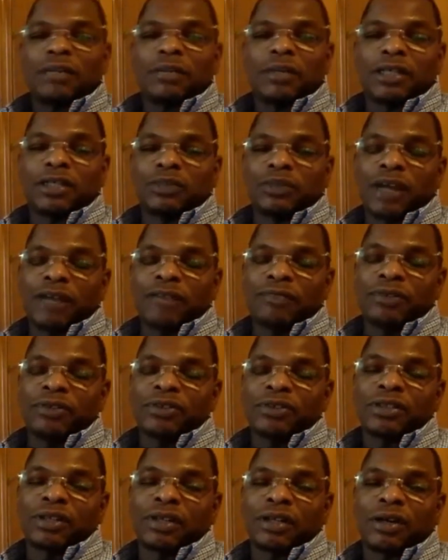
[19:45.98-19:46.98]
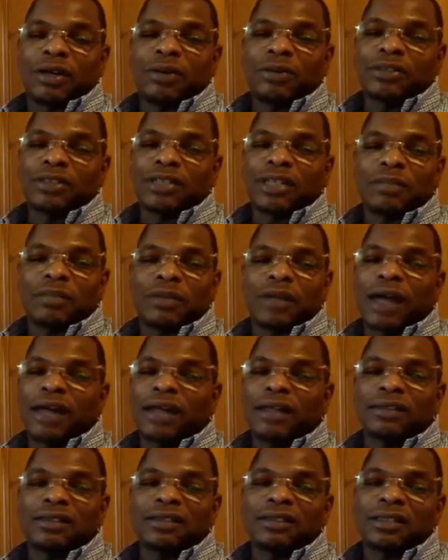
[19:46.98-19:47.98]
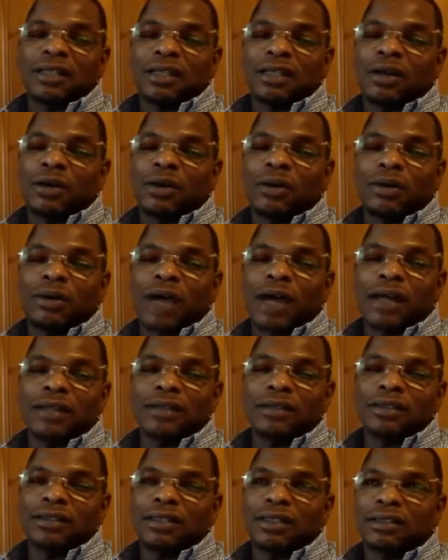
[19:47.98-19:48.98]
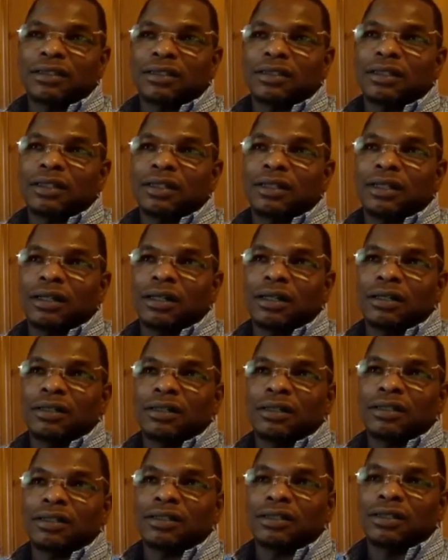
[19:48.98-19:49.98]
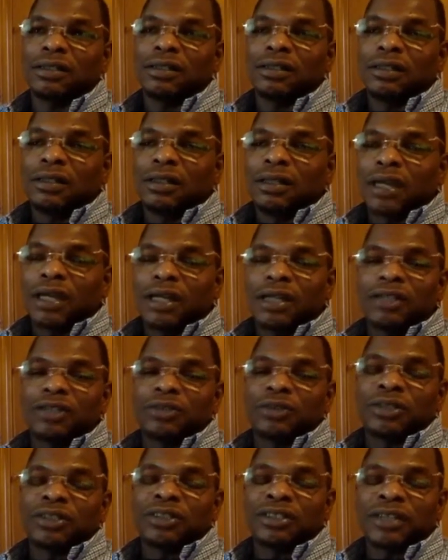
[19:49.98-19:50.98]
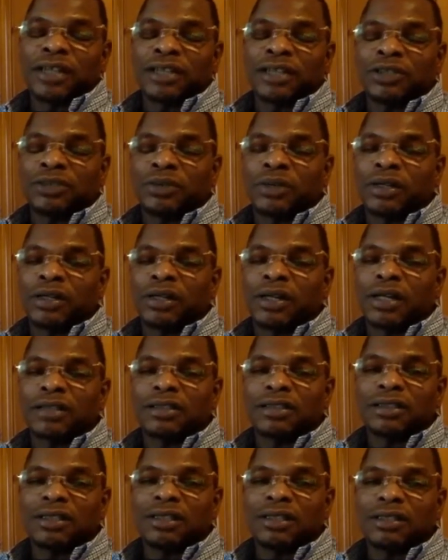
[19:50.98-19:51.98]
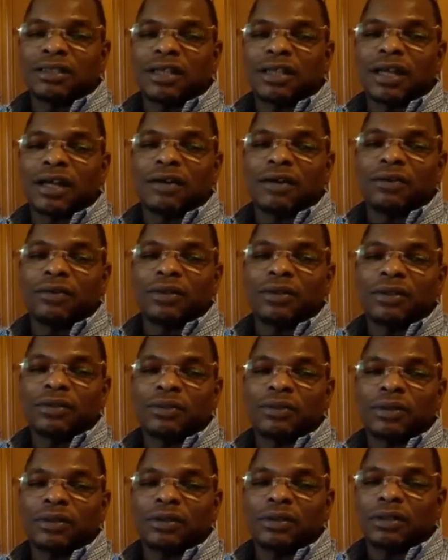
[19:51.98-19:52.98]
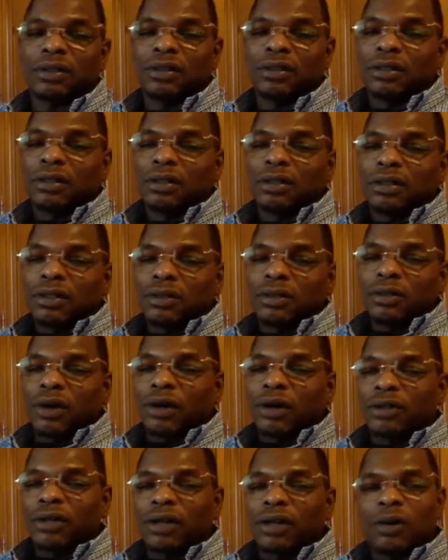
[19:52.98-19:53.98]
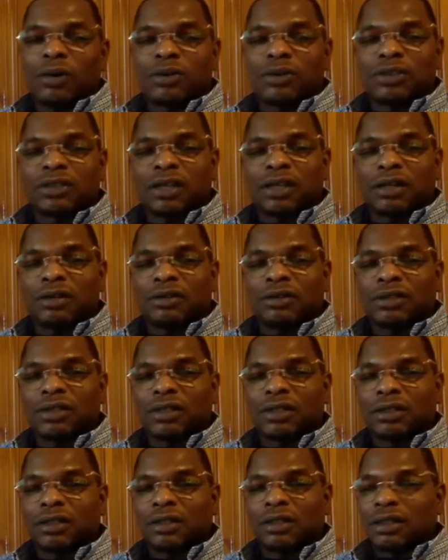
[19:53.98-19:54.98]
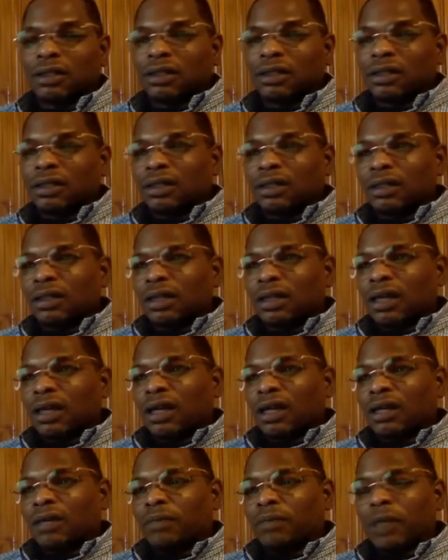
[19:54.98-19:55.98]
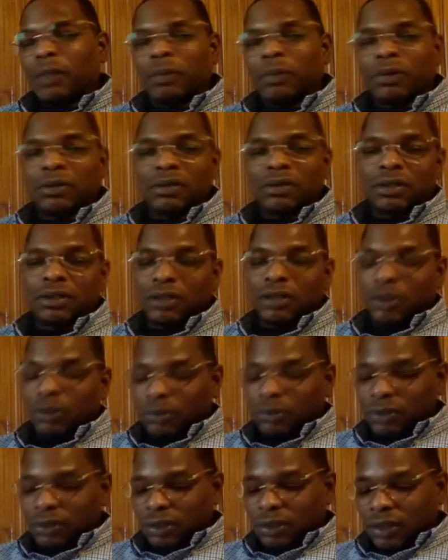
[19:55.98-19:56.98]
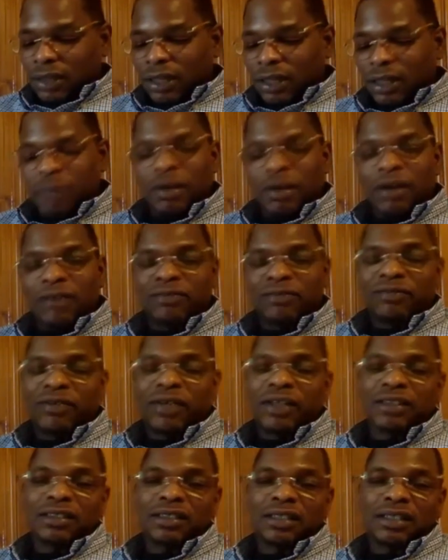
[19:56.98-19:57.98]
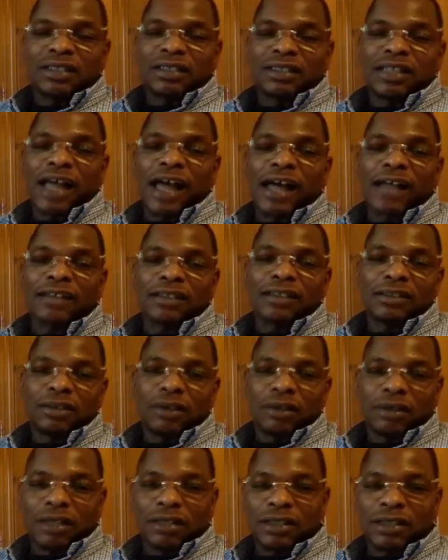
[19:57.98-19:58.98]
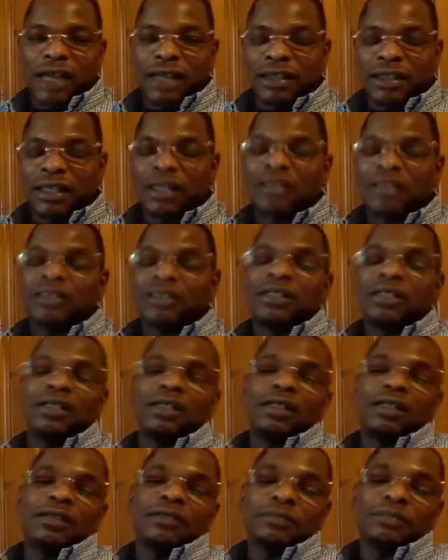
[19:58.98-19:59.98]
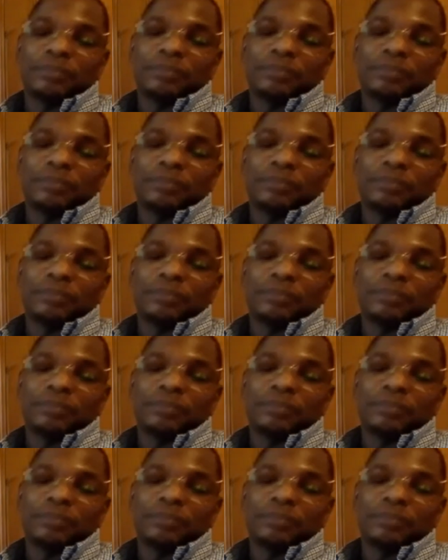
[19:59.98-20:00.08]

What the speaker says: because when I first started wholesaling, man, I didn't see it this industry as saturated as it is now with all the wholesalers and people, thinking about investing in stocks and all that. So I think it's good.